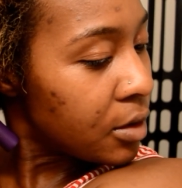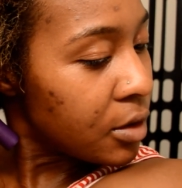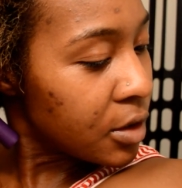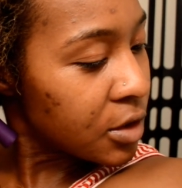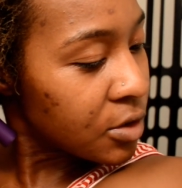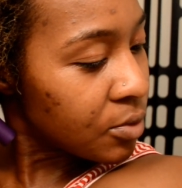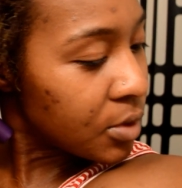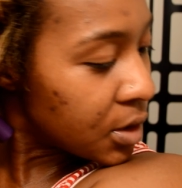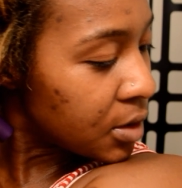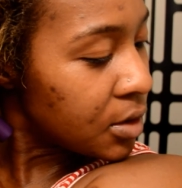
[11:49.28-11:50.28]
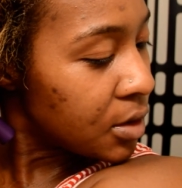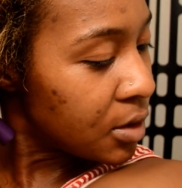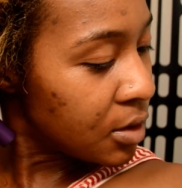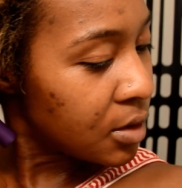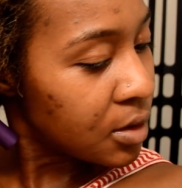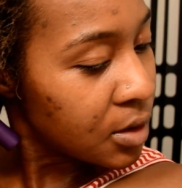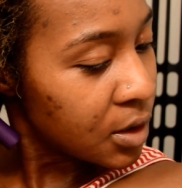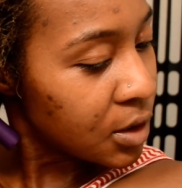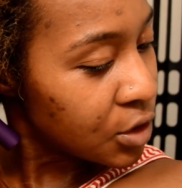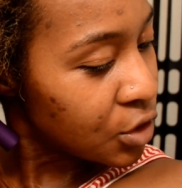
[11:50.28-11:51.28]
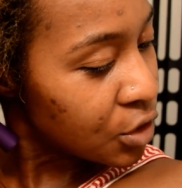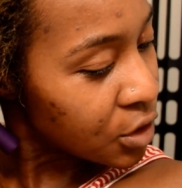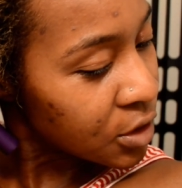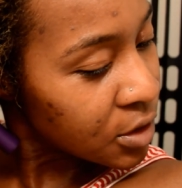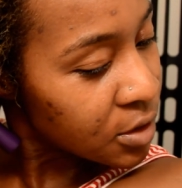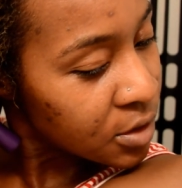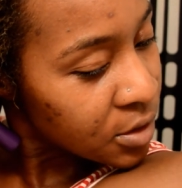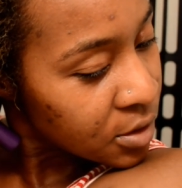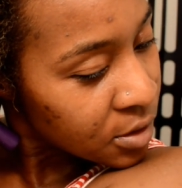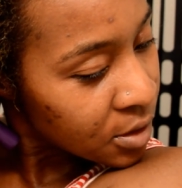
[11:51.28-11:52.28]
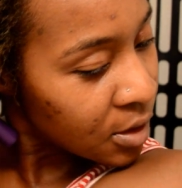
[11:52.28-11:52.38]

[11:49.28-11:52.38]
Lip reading: This one is just